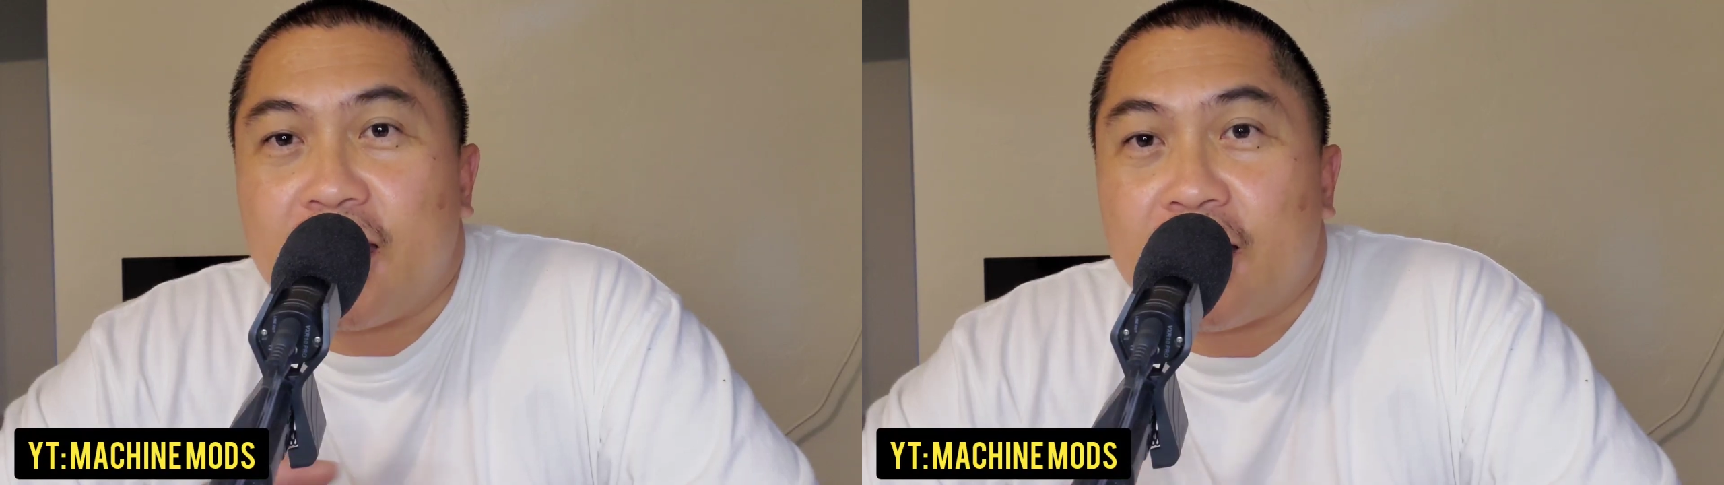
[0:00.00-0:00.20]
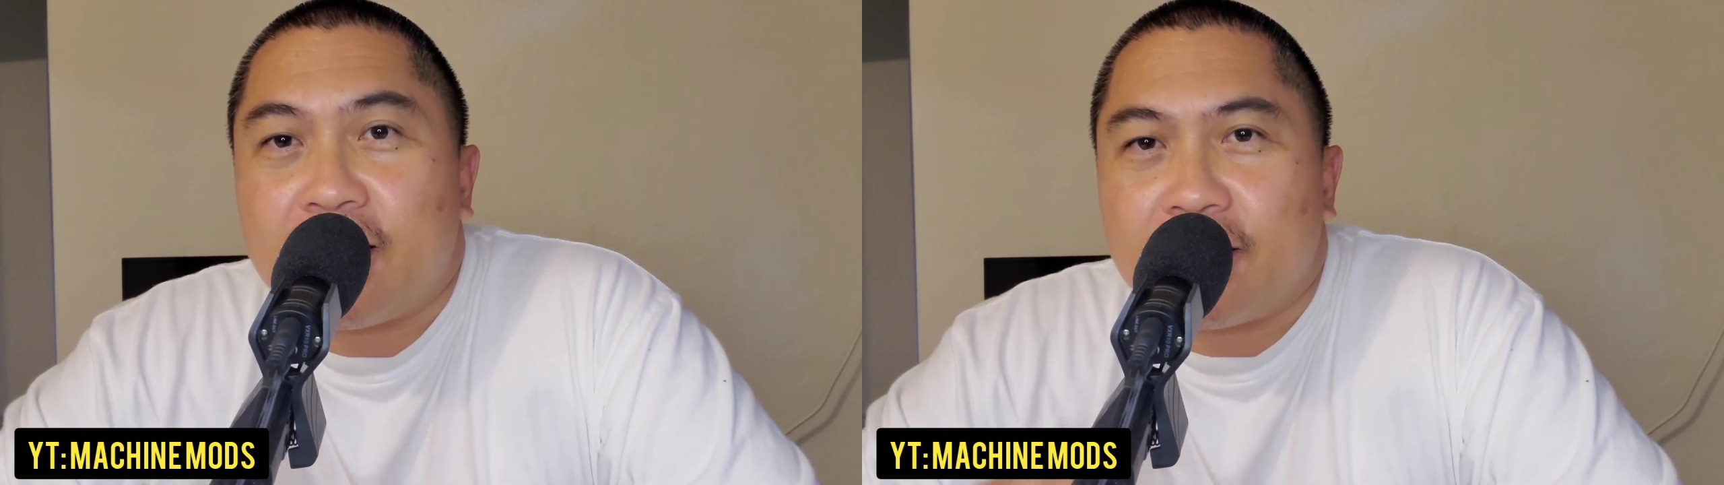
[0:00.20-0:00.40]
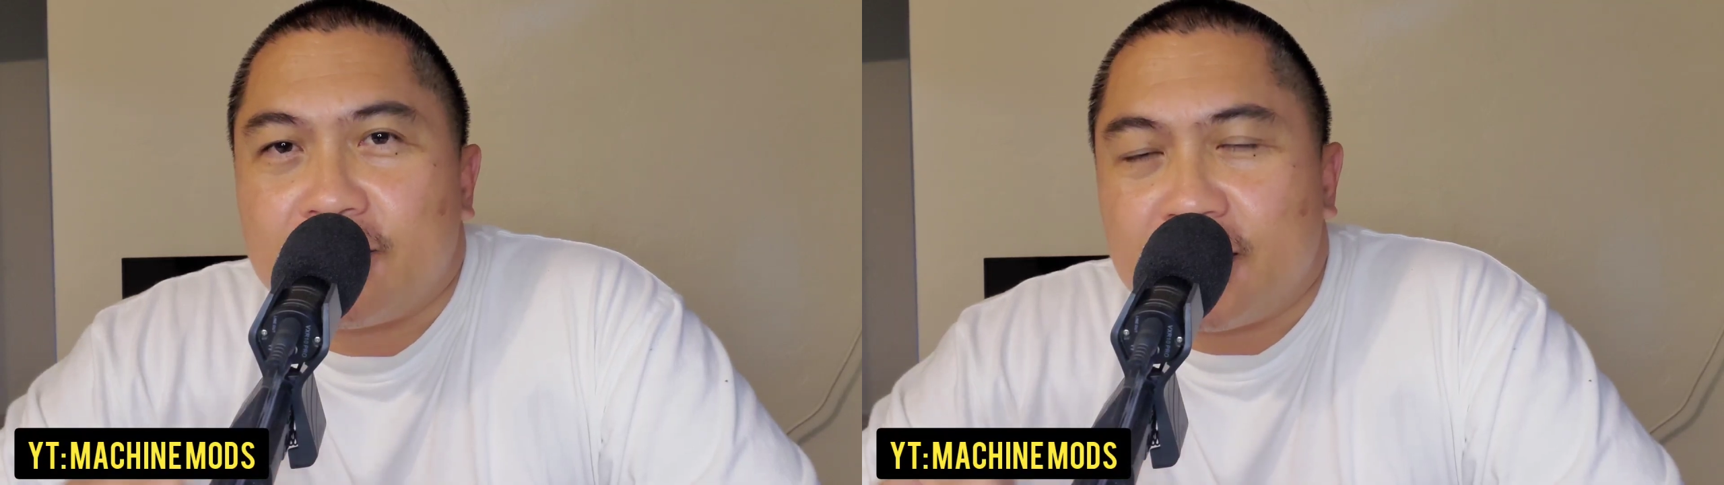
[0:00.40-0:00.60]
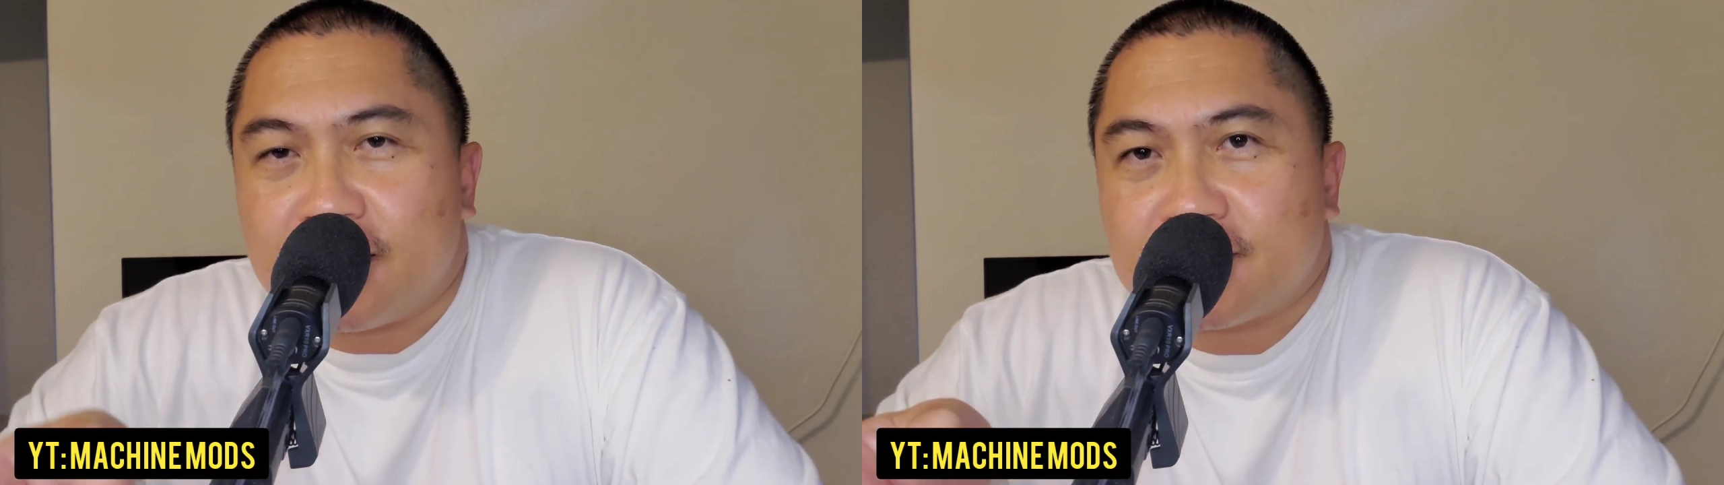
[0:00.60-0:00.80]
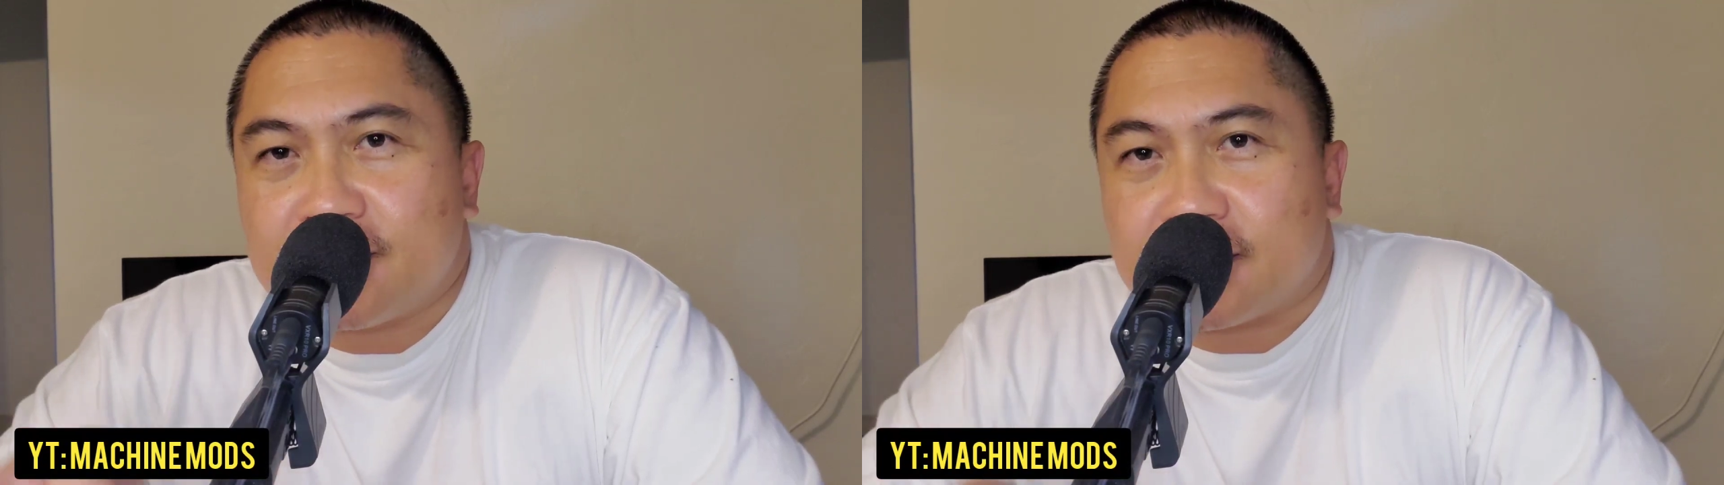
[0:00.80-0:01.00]
air that
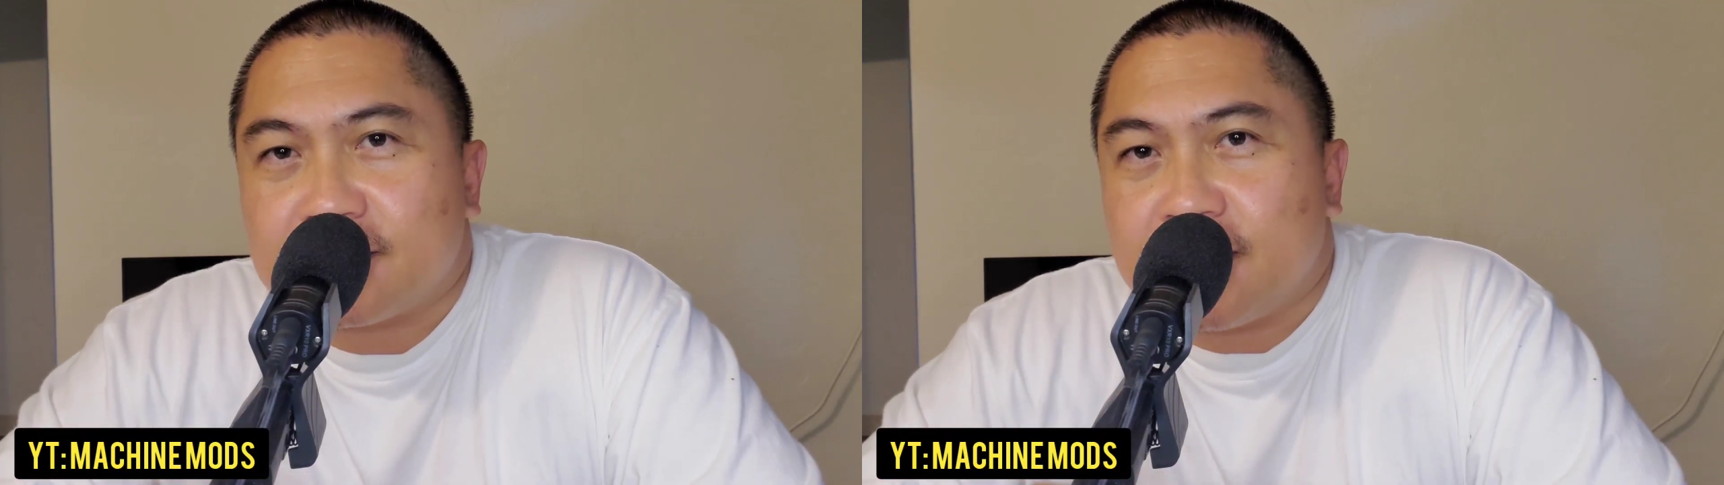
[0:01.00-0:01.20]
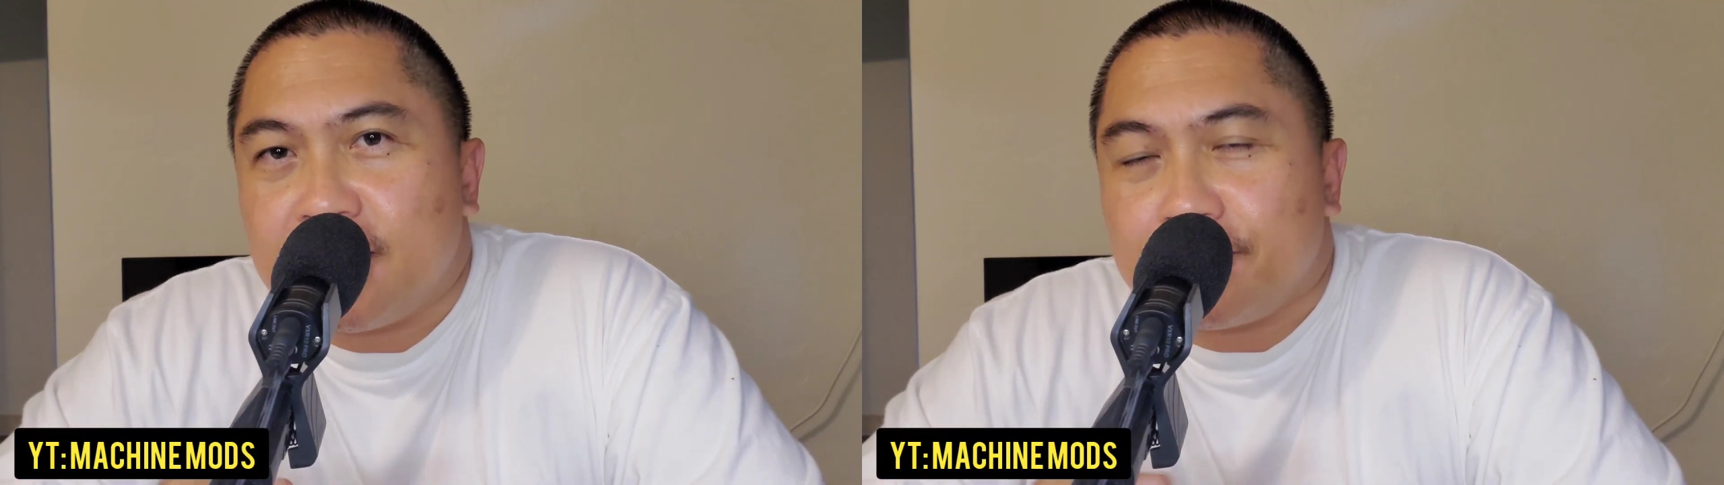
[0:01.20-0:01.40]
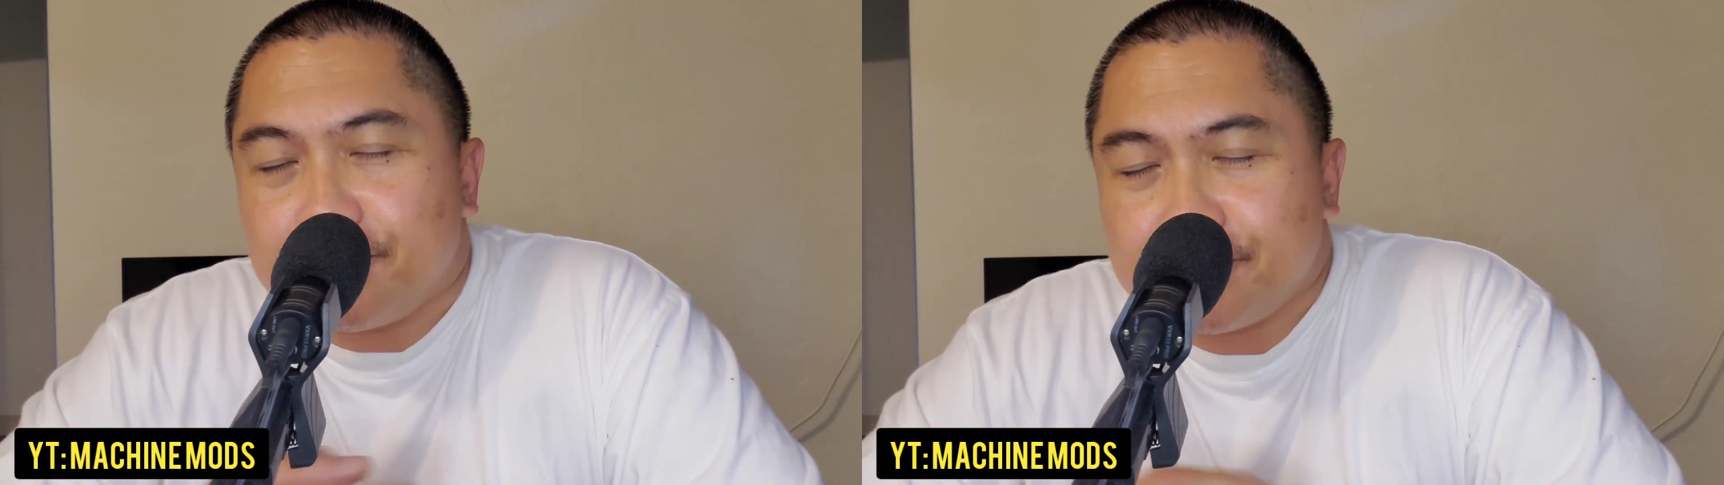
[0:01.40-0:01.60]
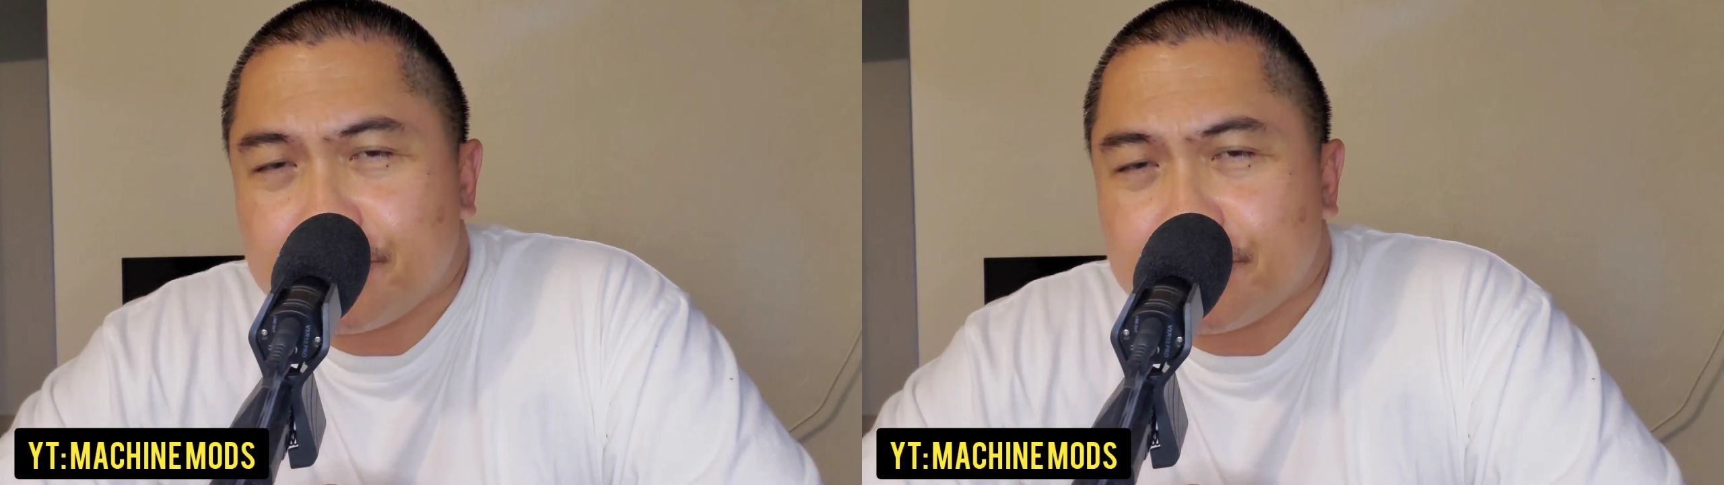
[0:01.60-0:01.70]
it sucks in,